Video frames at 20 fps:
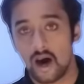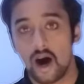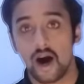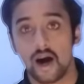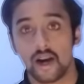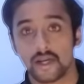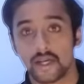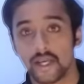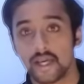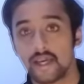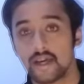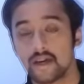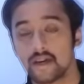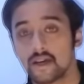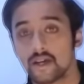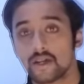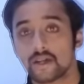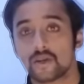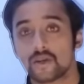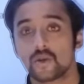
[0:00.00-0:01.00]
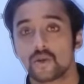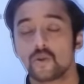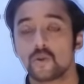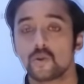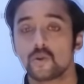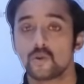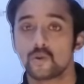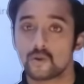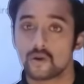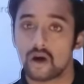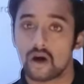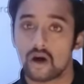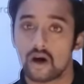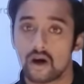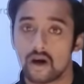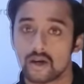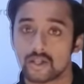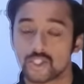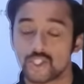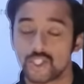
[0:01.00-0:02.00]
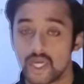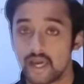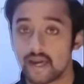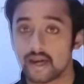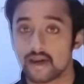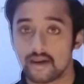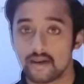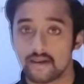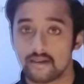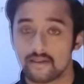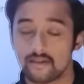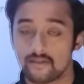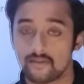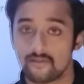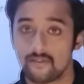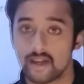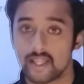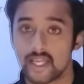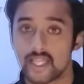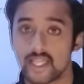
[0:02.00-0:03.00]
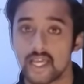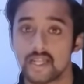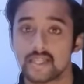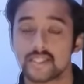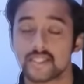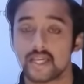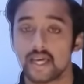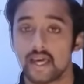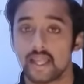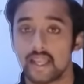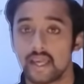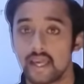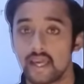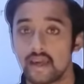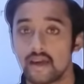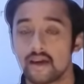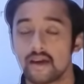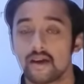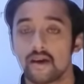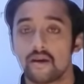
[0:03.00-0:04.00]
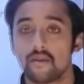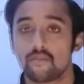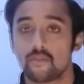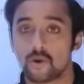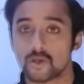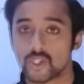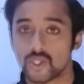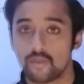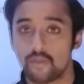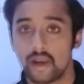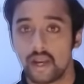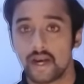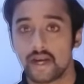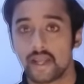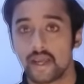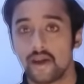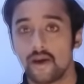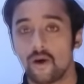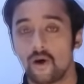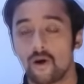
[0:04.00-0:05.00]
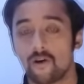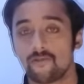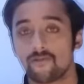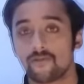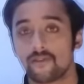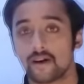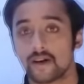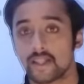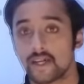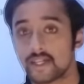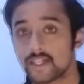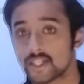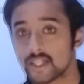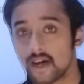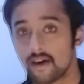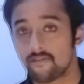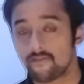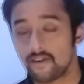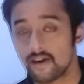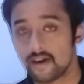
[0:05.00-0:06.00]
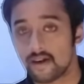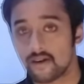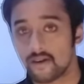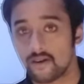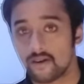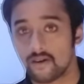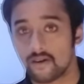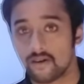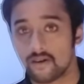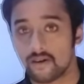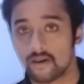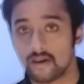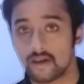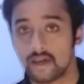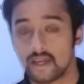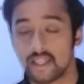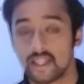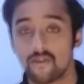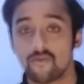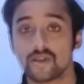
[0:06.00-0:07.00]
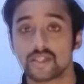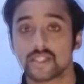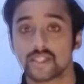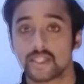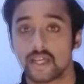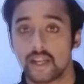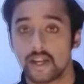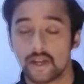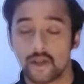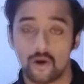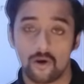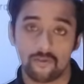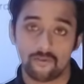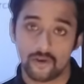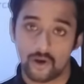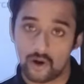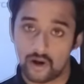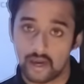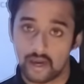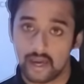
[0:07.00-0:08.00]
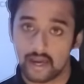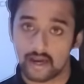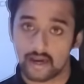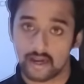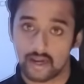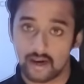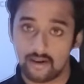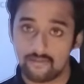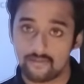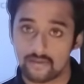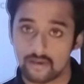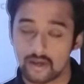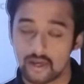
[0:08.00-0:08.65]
RT to check whether there is any possibility of other traffic in the vicinity of your aircraft.